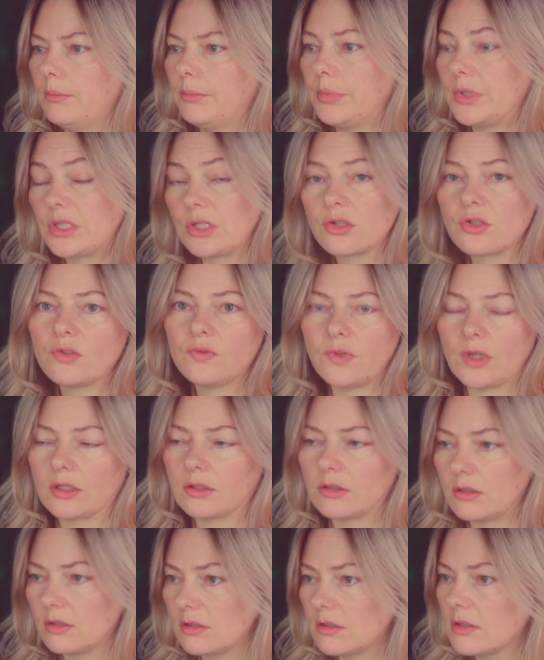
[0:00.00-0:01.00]
position
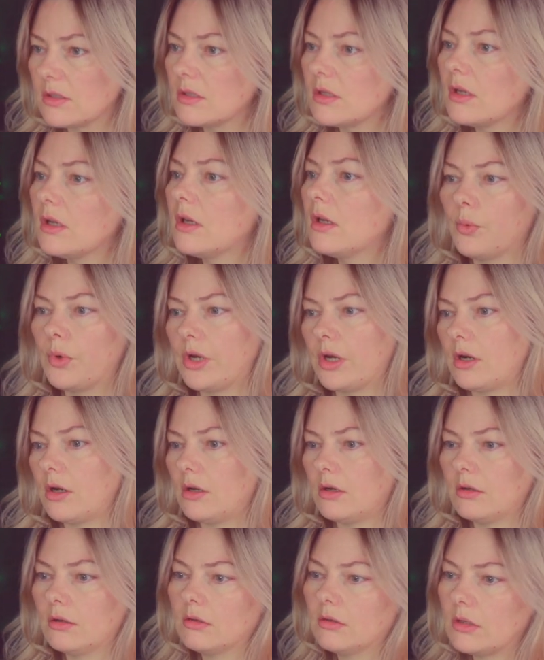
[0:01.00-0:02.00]
vectors
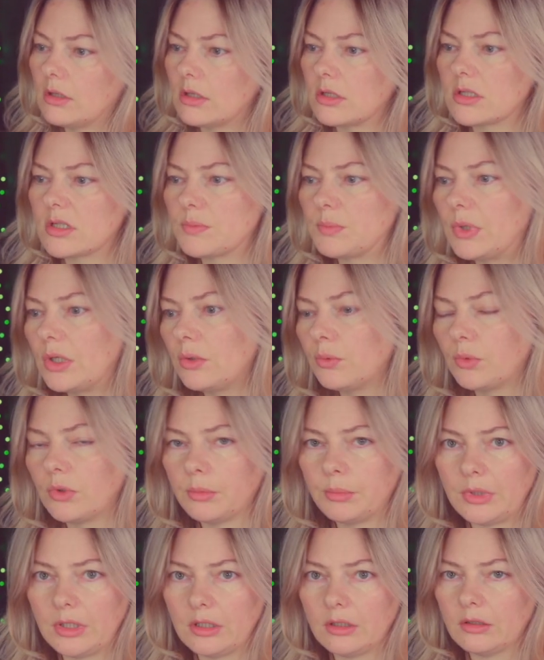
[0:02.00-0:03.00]
where each spin will
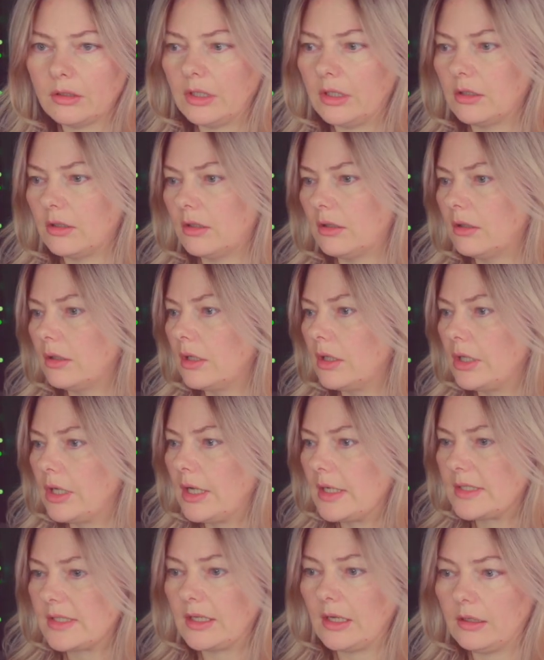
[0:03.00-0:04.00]
be later
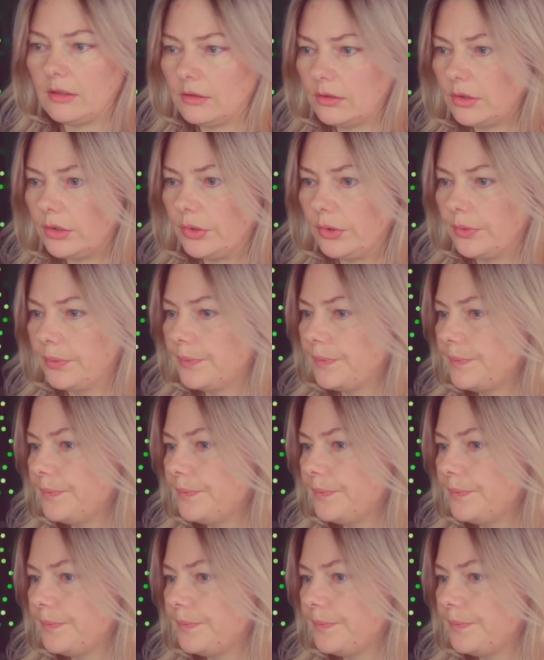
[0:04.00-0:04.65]
assigned to.